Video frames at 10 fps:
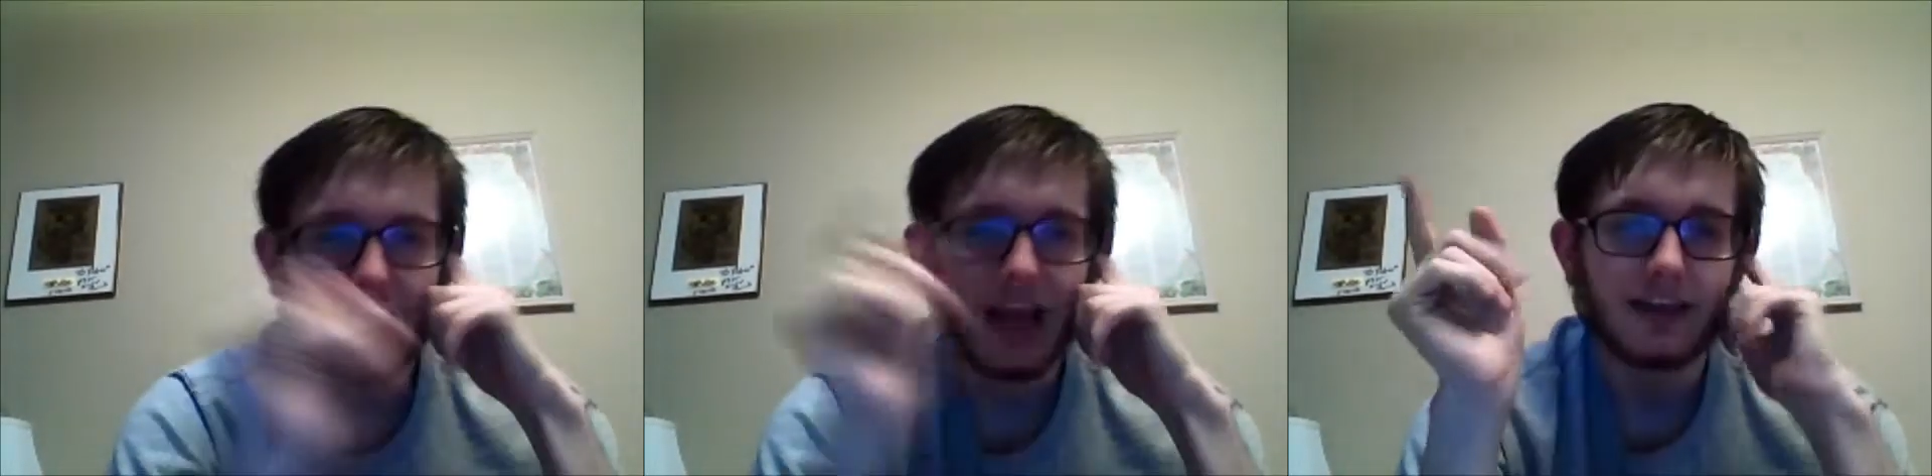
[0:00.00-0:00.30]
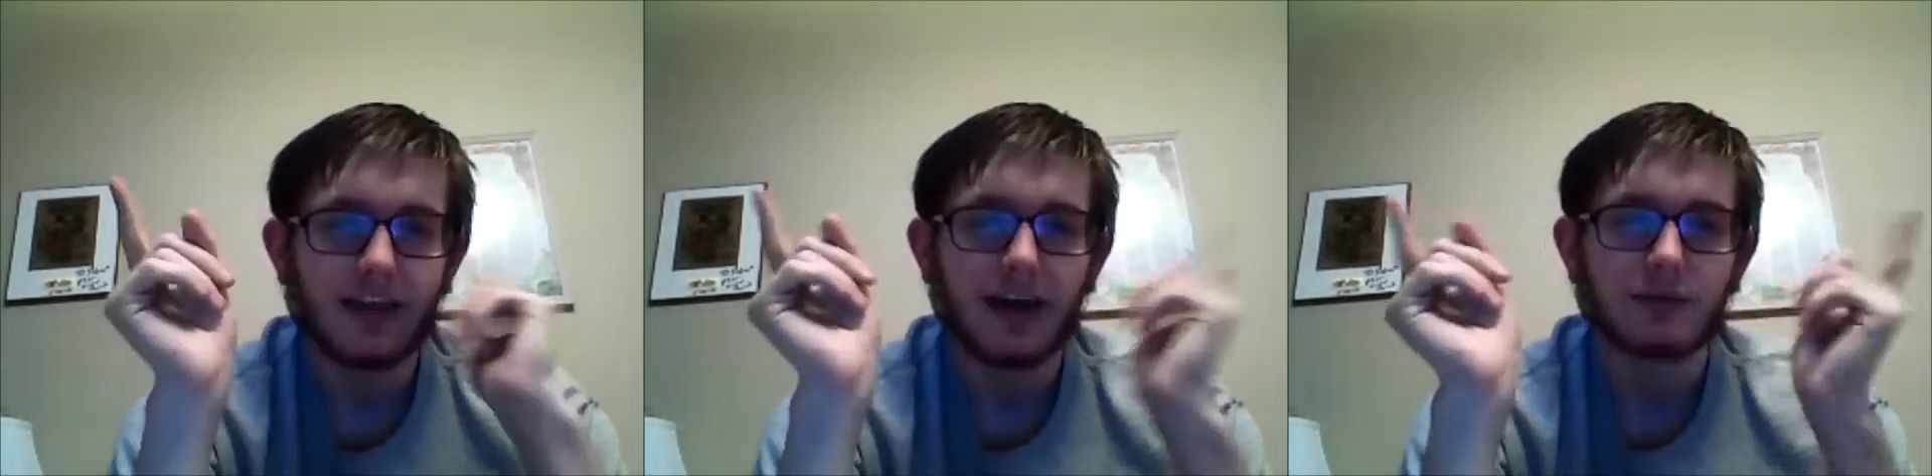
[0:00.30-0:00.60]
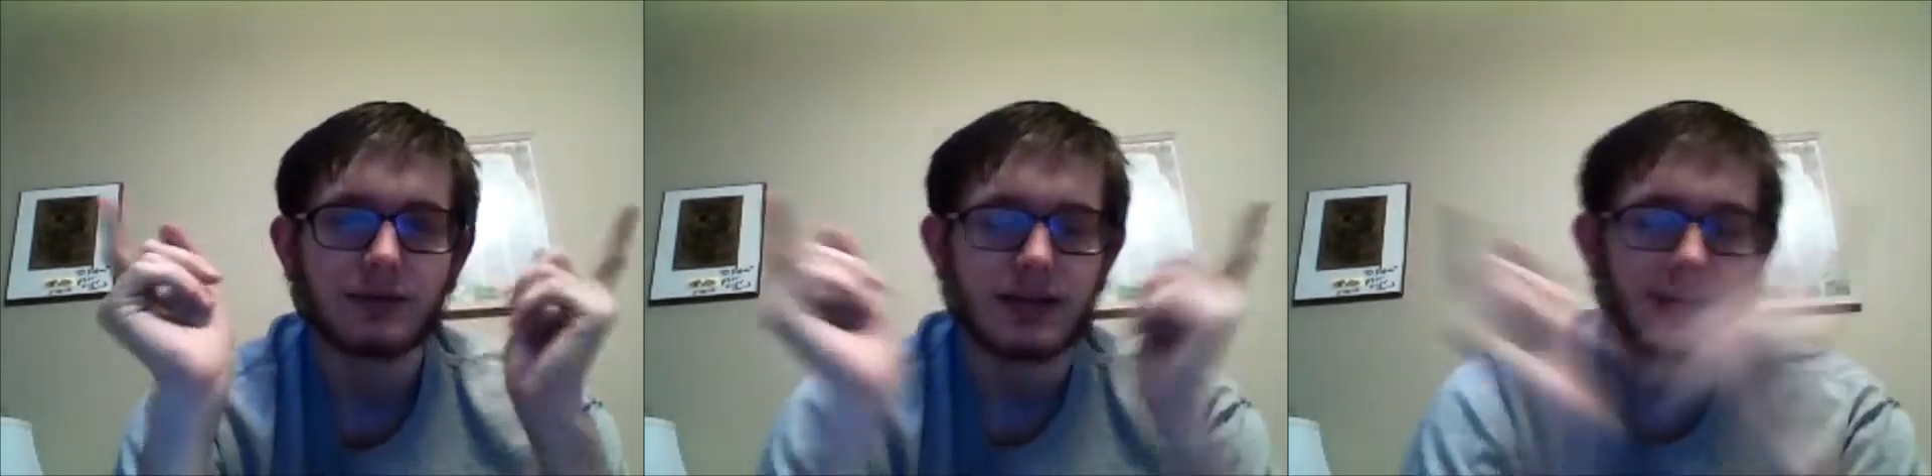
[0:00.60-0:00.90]
and
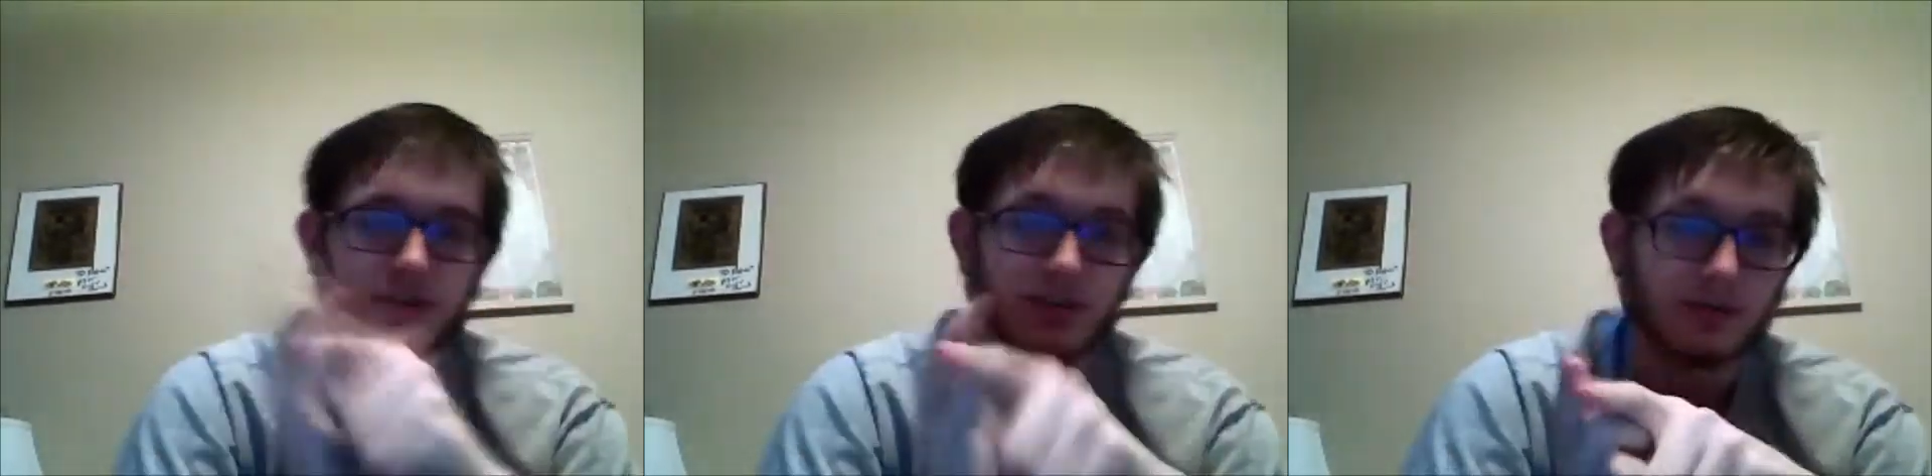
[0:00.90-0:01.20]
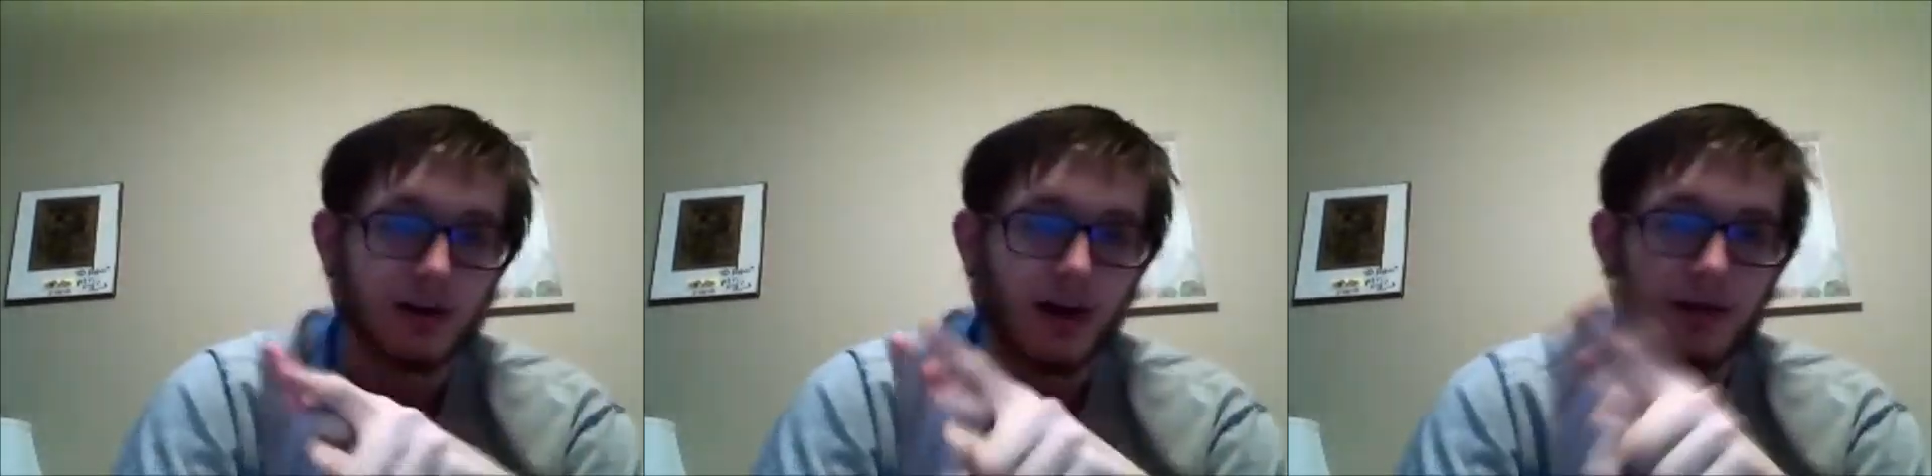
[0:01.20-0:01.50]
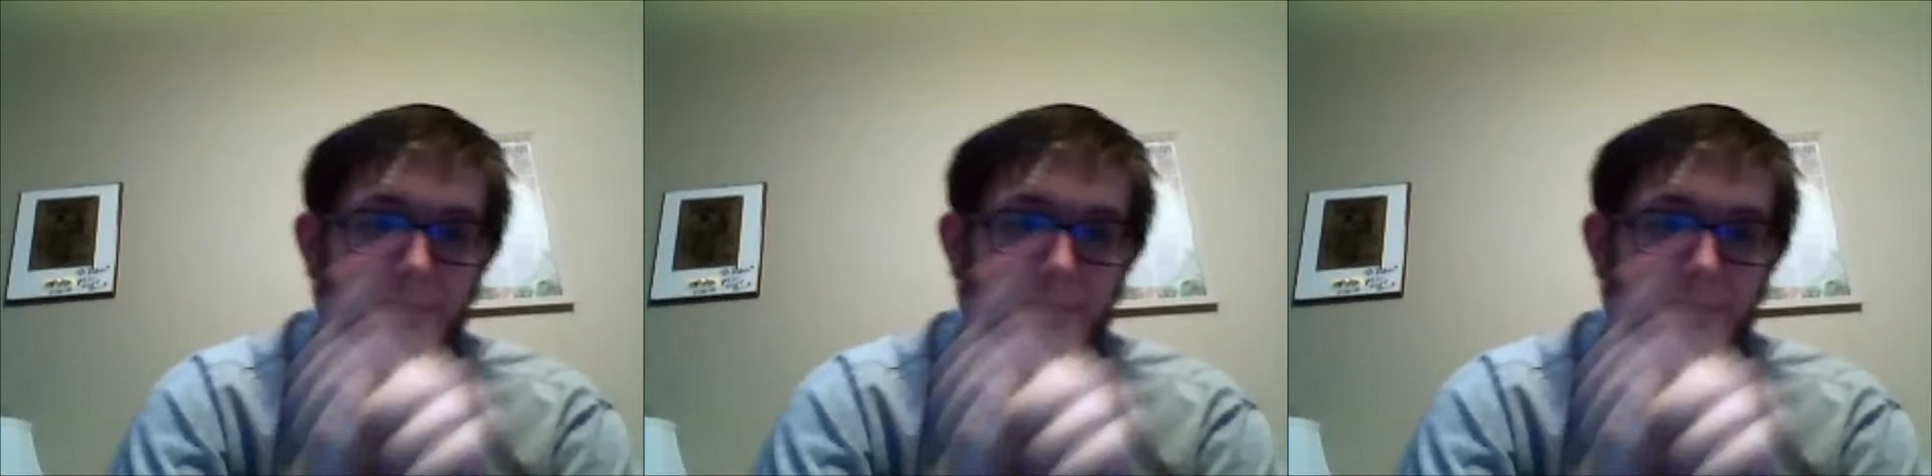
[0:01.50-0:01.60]
that was actually Rob,